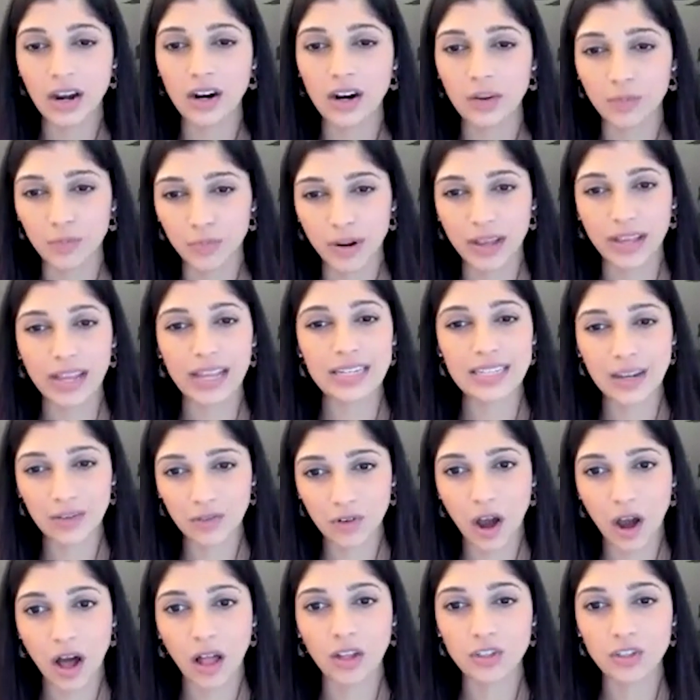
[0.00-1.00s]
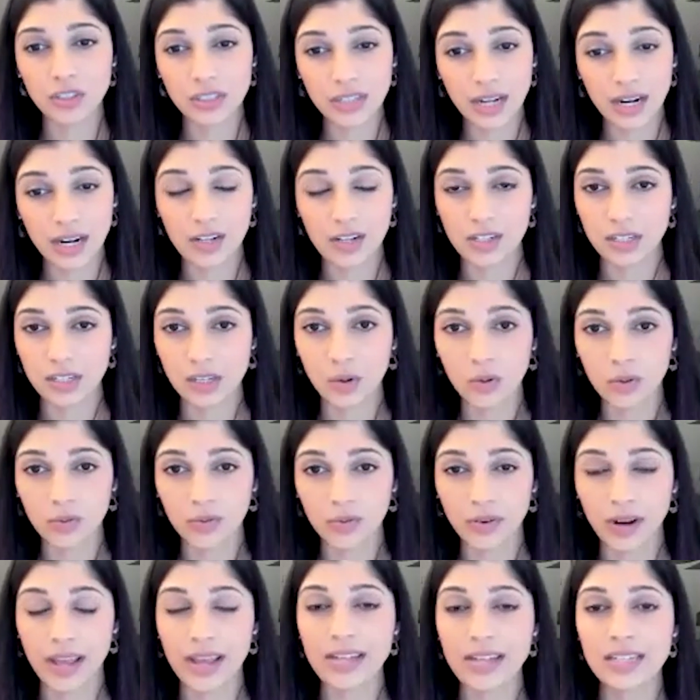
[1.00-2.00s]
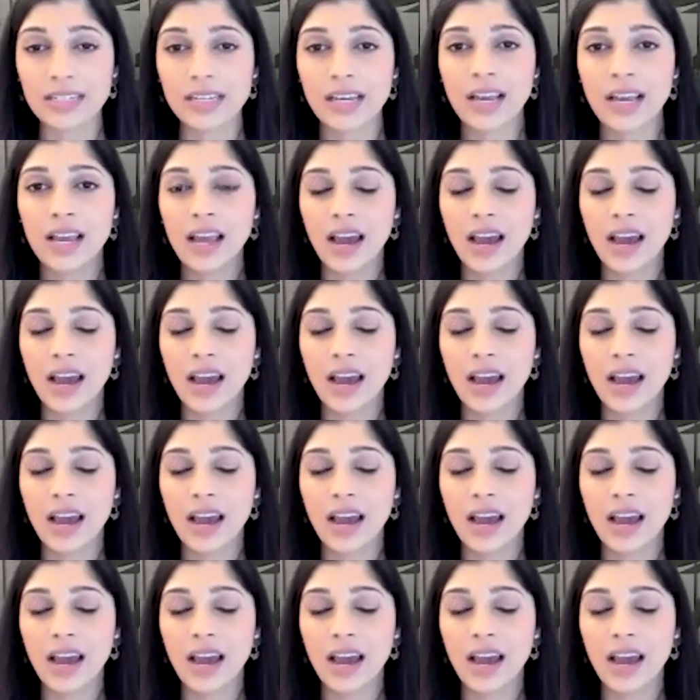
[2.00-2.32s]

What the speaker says: are breaking down collagen at a slower rate.